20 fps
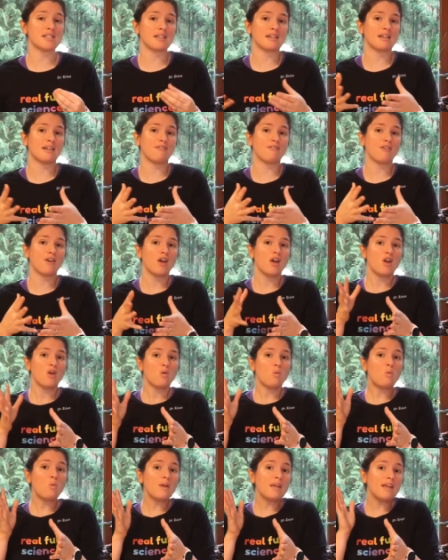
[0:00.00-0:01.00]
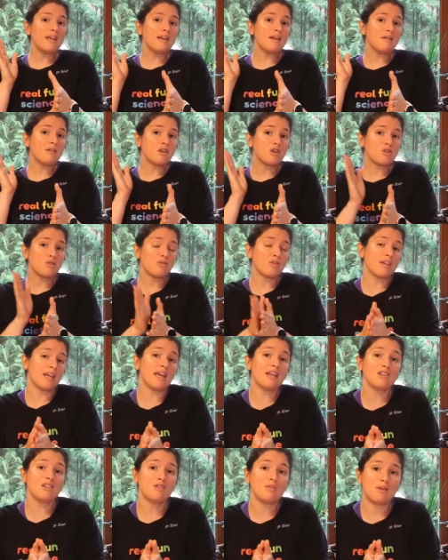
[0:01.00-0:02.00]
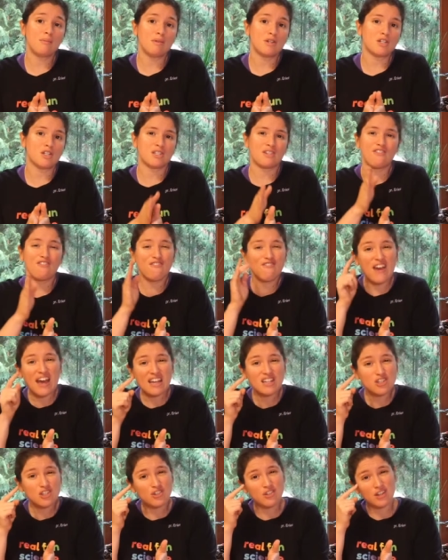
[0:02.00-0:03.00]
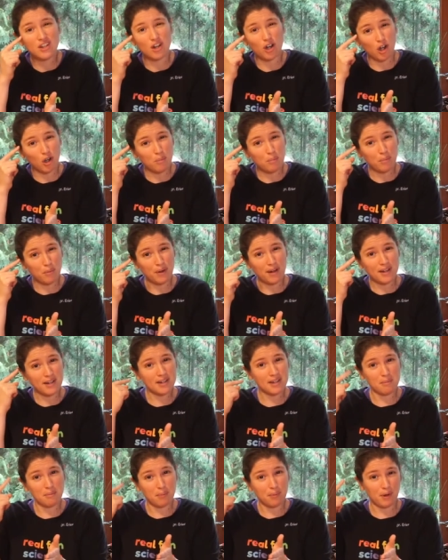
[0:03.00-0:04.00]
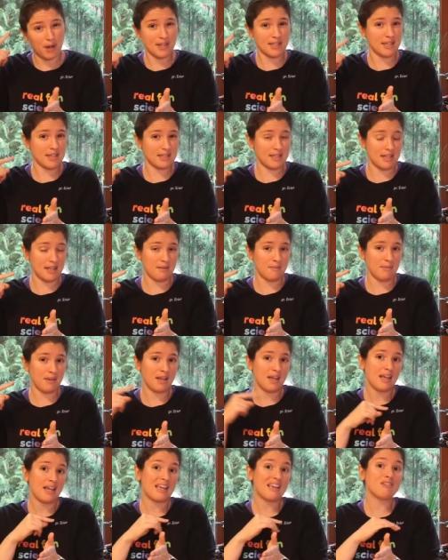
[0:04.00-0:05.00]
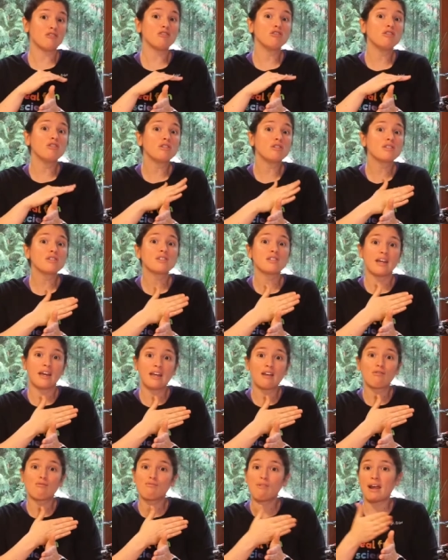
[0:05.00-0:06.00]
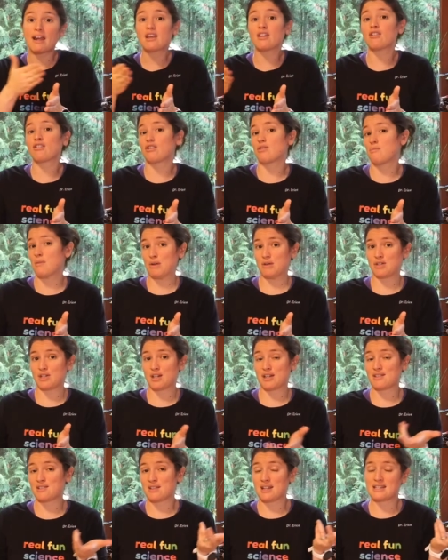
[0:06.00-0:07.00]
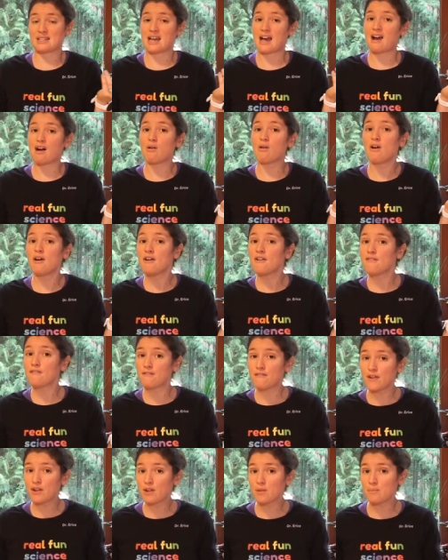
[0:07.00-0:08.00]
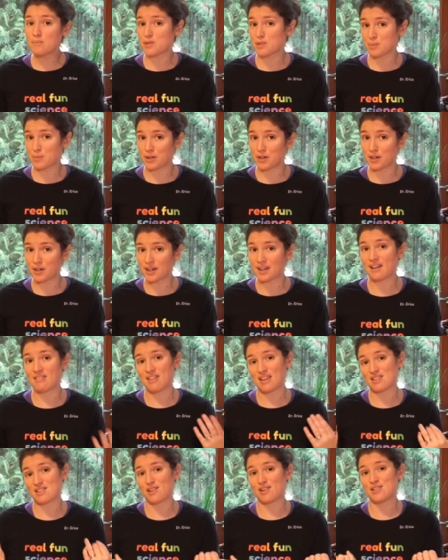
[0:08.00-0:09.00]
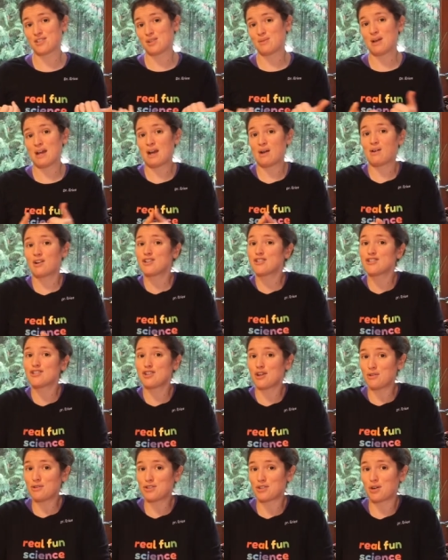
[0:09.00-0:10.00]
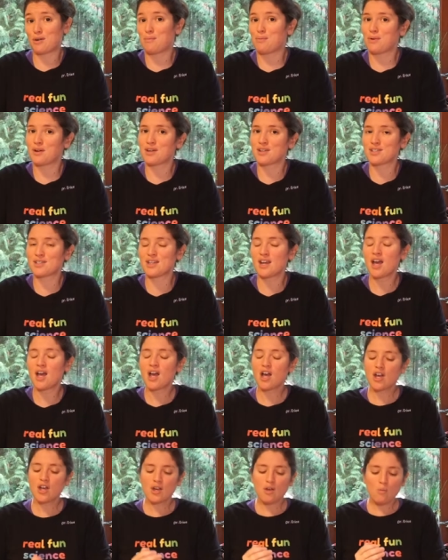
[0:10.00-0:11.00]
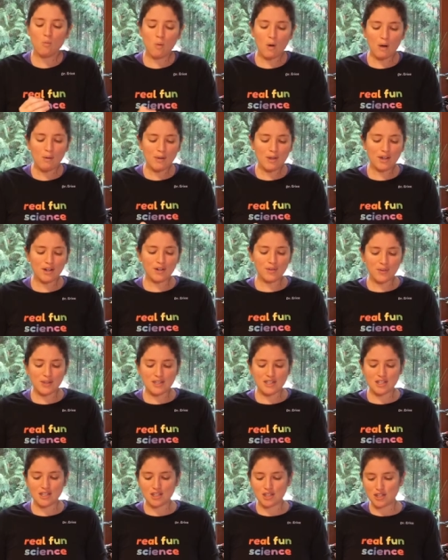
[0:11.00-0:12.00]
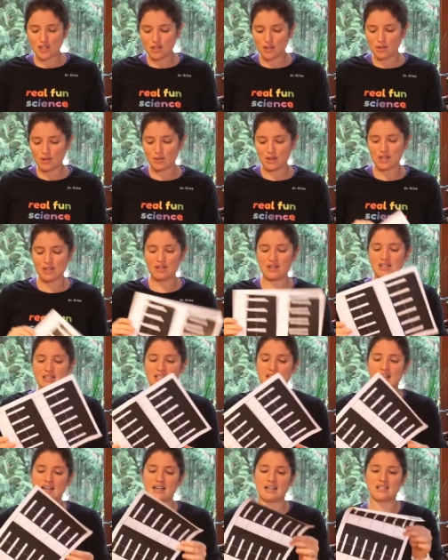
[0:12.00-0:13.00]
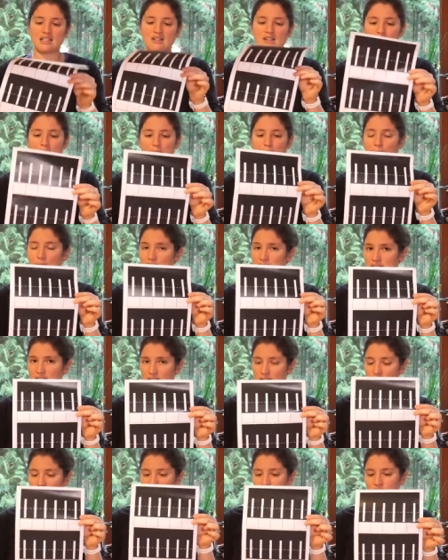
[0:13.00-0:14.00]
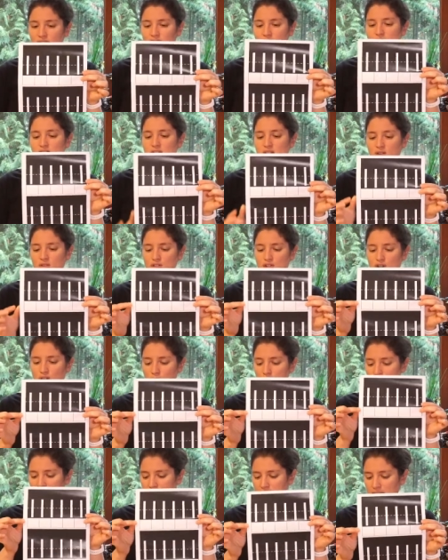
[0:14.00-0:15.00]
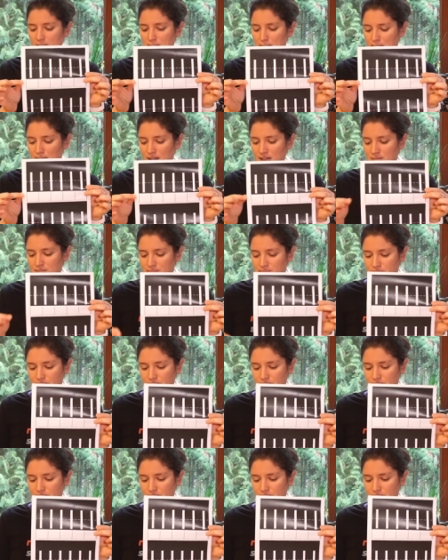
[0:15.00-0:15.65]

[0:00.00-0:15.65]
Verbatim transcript: And if we create new images faster than our brain can process them, it looks like regular motion. So that's how films work, and that's also how our zoetrope works. What we are going to do, what you need today is you need a printout of our little zoetrope template.